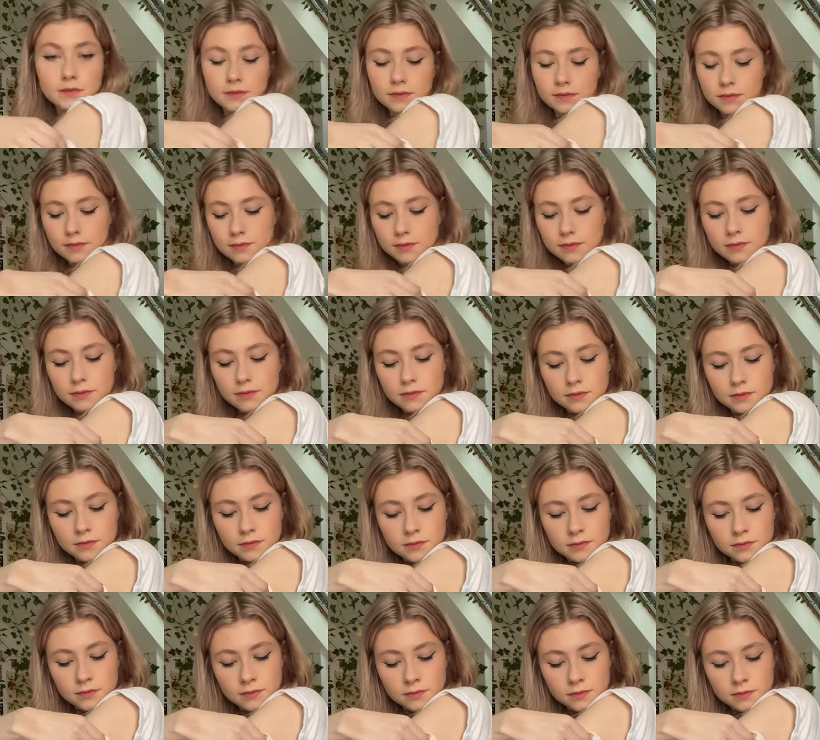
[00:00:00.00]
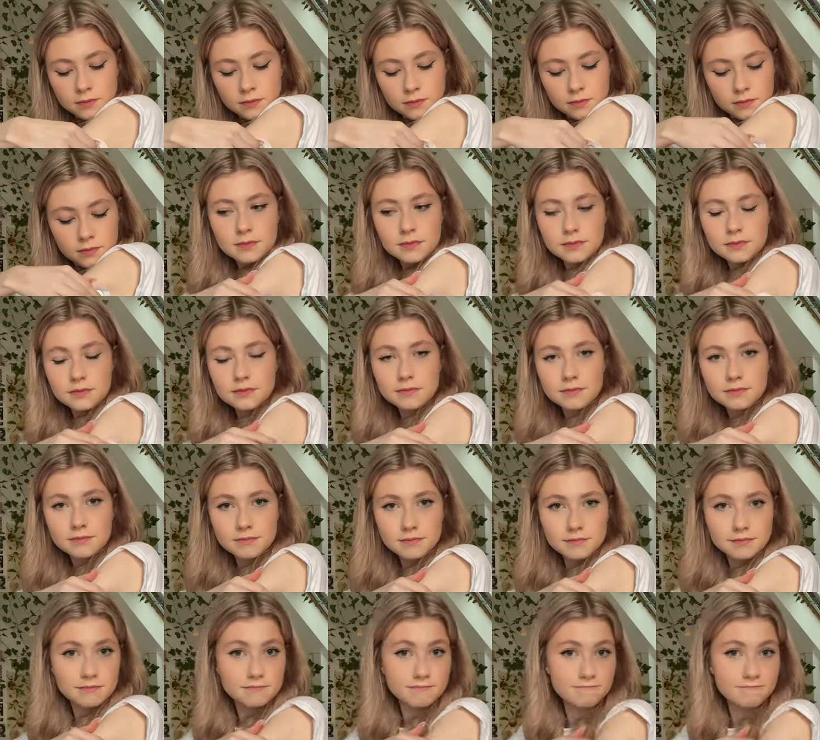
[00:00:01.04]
Nothing is said.